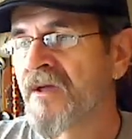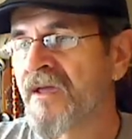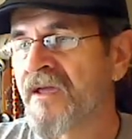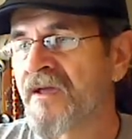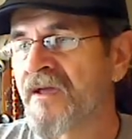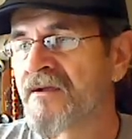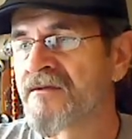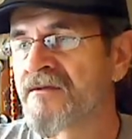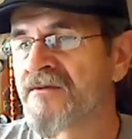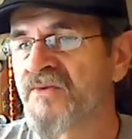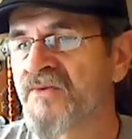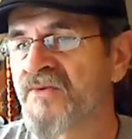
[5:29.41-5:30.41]

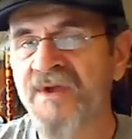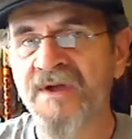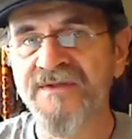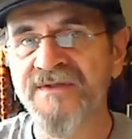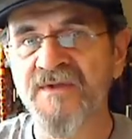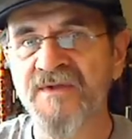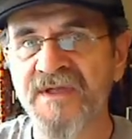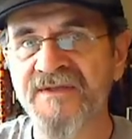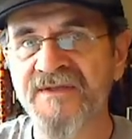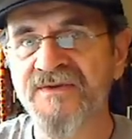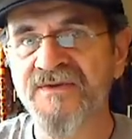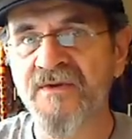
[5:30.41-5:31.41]
and just cut them to
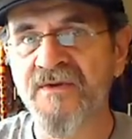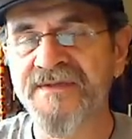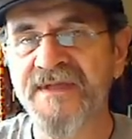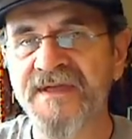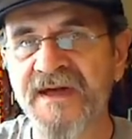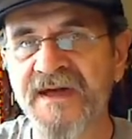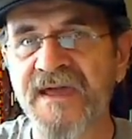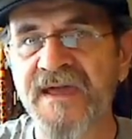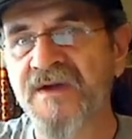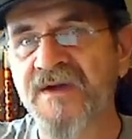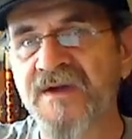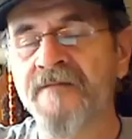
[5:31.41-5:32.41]
length so that the
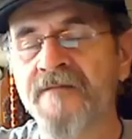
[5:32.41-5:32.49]
kayak,